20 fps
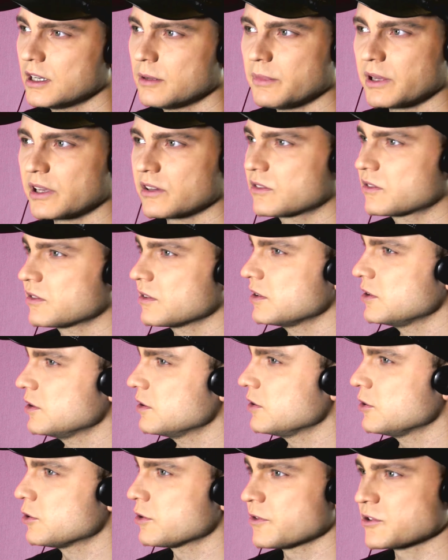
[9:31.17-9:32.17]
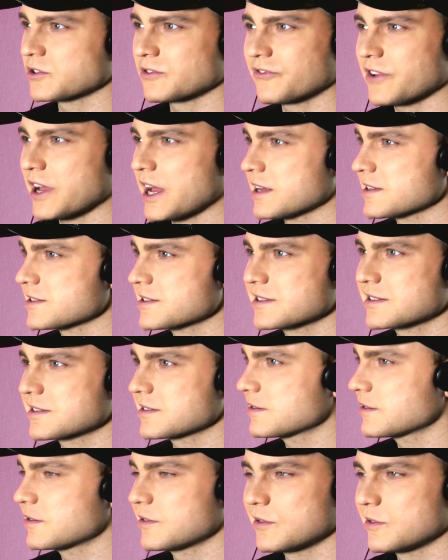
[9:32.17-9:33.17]
Because Eurovision fans
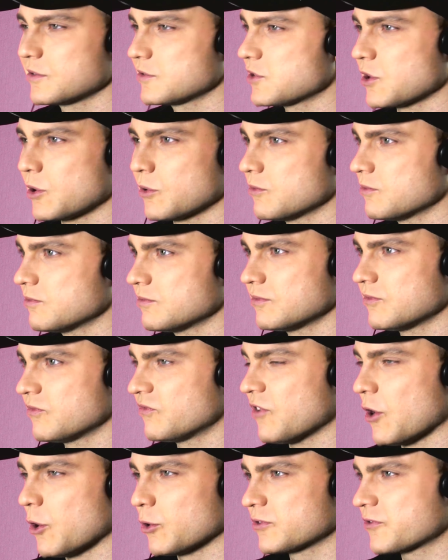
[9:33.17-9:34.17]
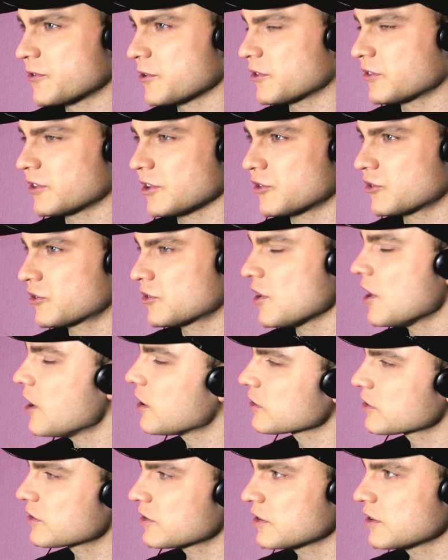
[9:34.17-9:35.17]
don't vote for such
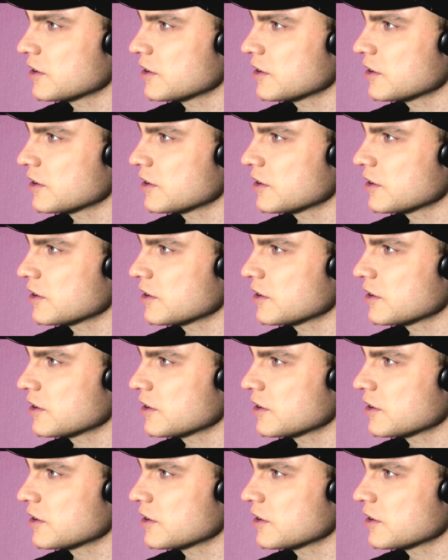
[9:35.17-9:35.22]
songs.